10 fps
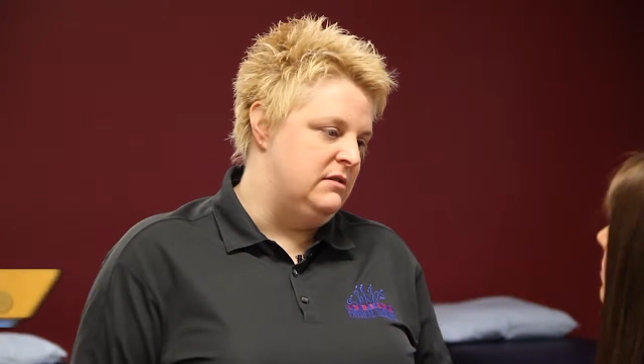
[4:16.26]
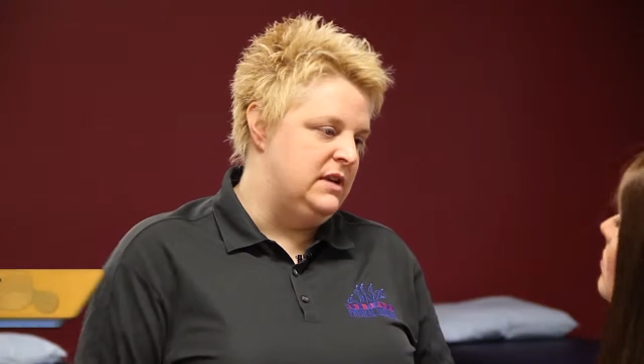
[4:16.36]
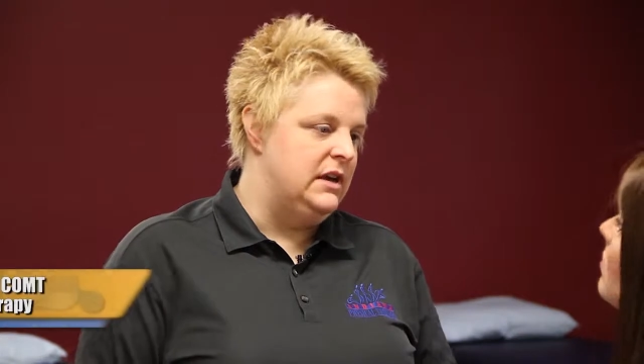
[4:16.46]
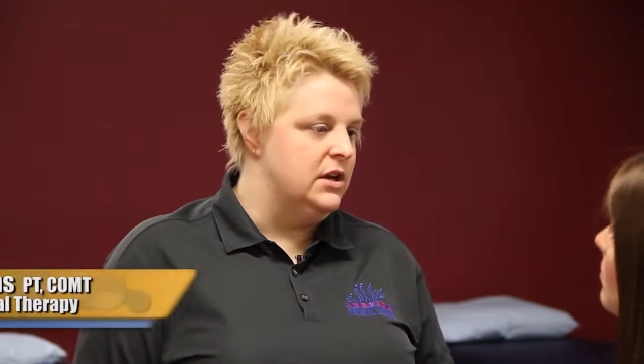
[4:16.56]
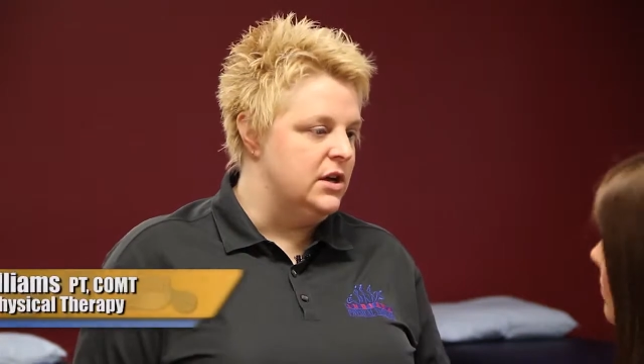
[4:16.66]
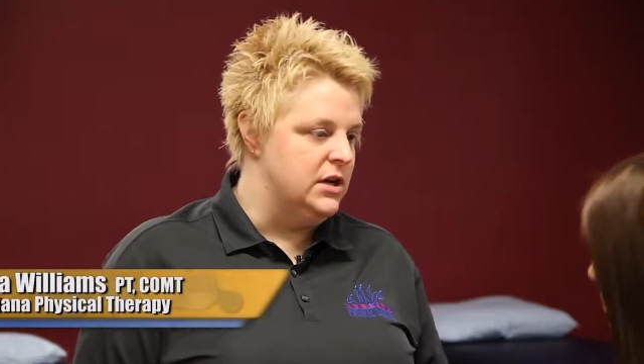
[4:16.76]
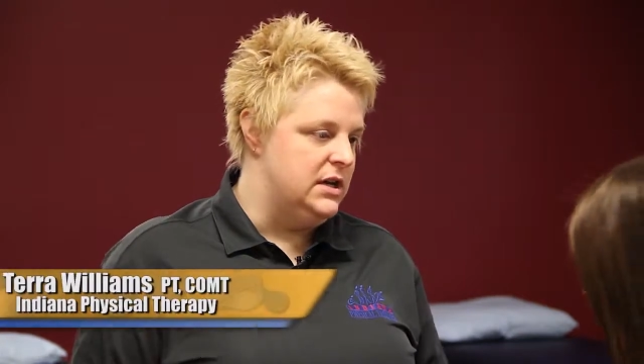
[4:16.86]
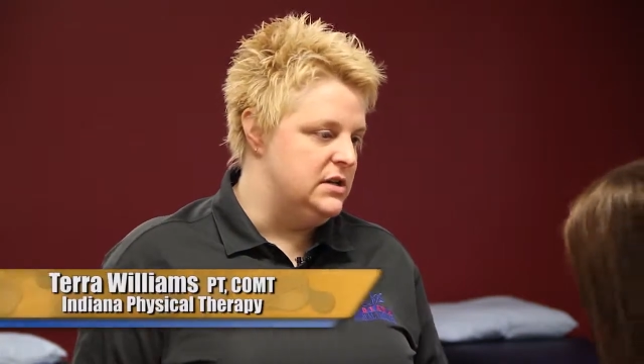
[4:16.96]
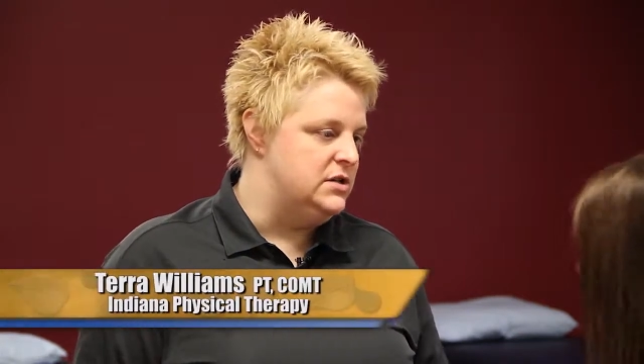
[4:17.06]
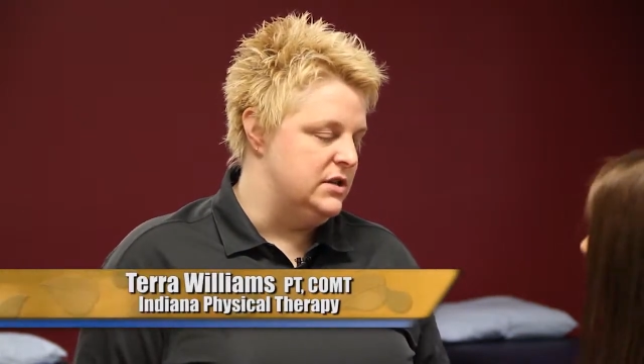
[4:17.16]
getting a
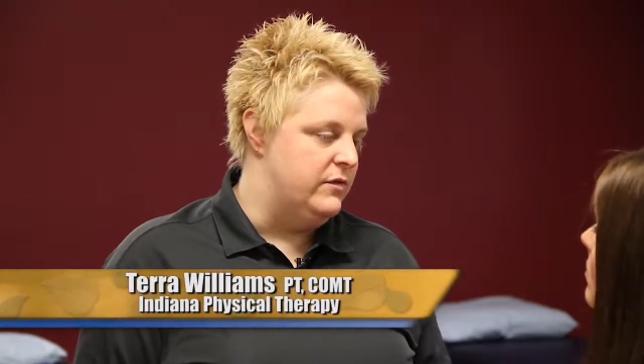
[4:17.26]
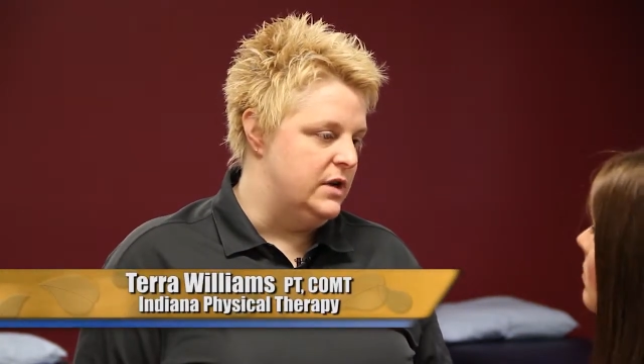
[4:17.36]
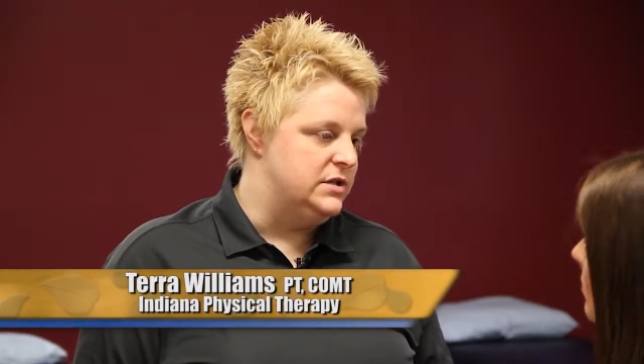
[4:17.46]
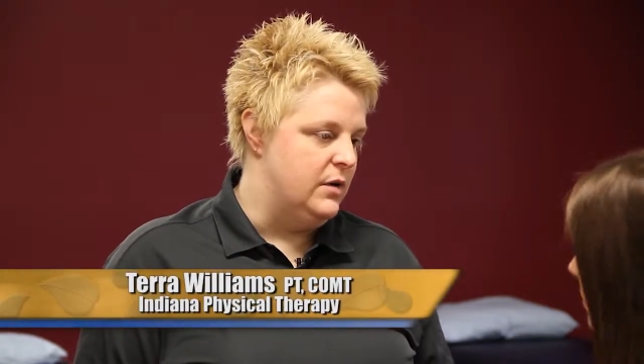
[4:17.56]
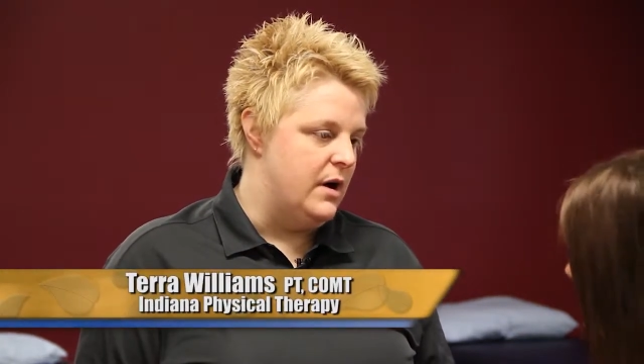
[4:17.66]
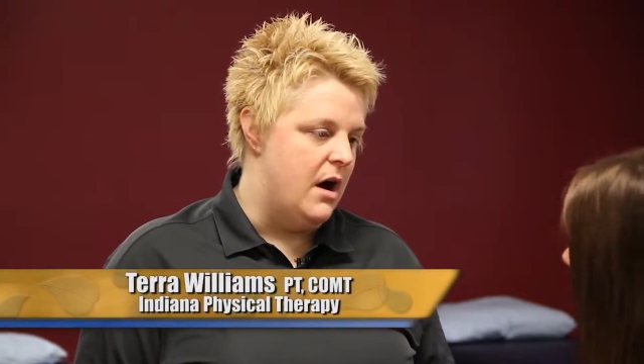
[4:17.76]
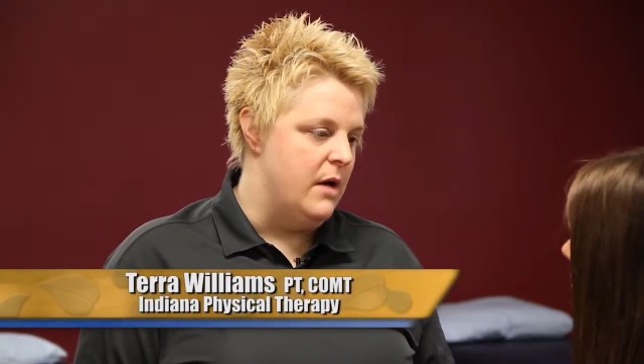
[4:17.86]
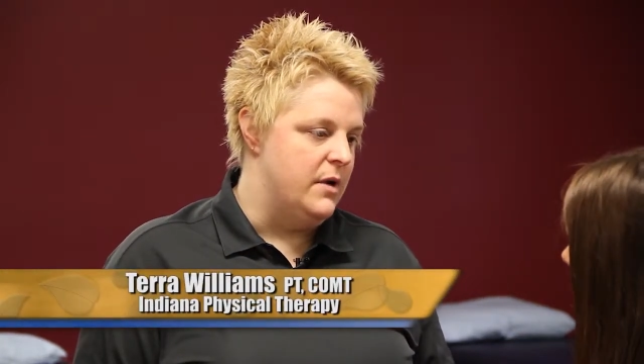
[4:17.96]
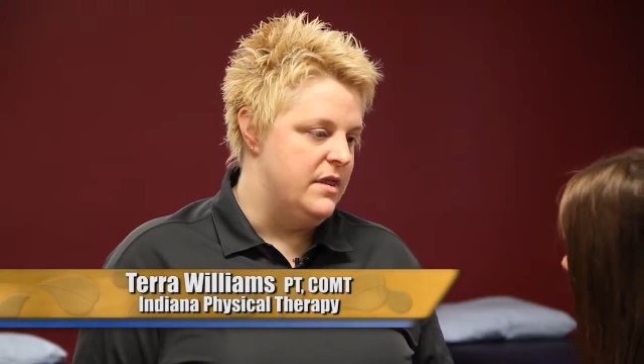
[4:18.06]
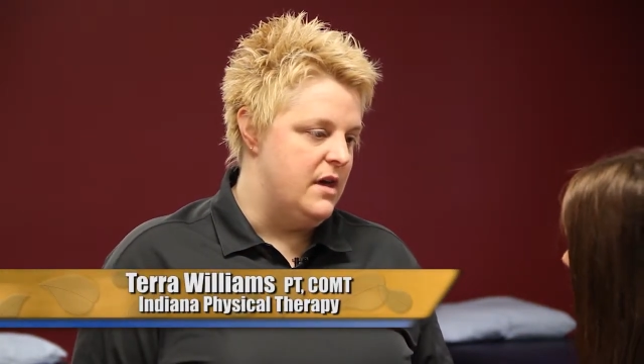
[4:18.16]
good history of what's going
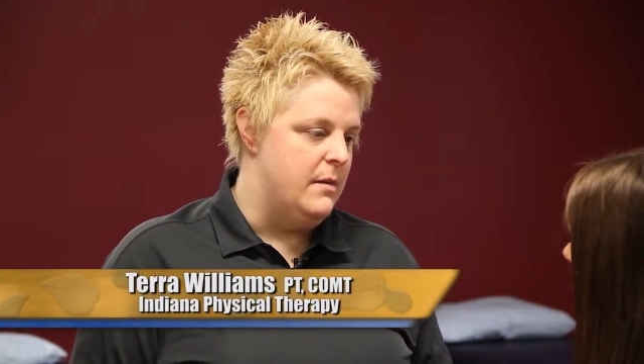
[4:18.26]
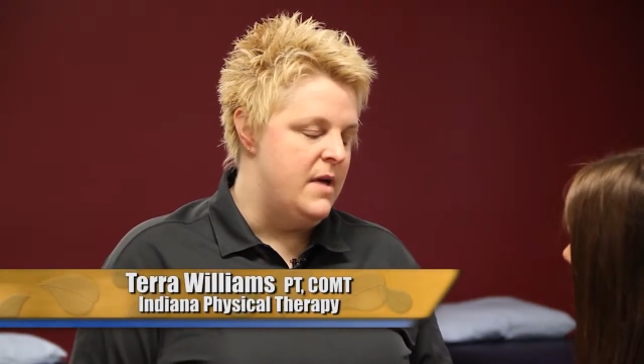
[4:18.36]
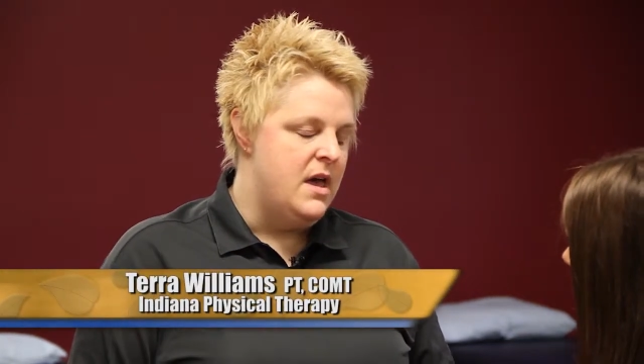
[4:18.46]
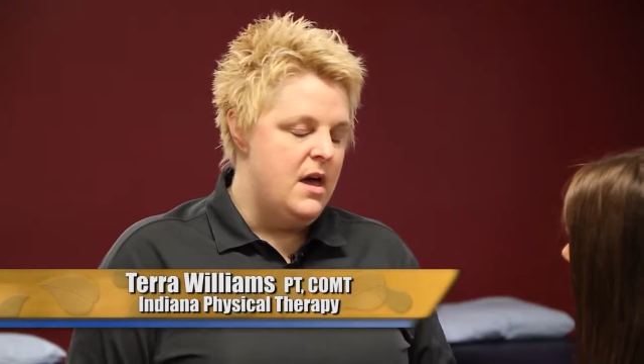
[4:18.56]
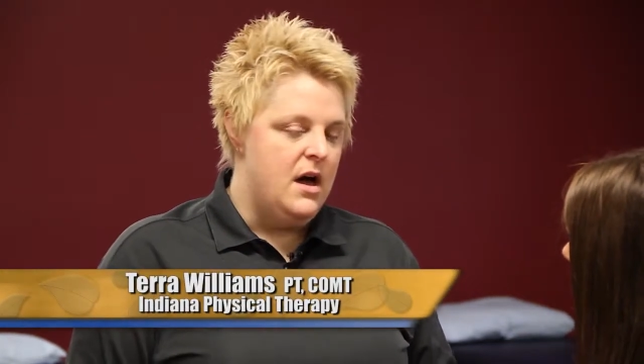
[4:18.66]
on with them,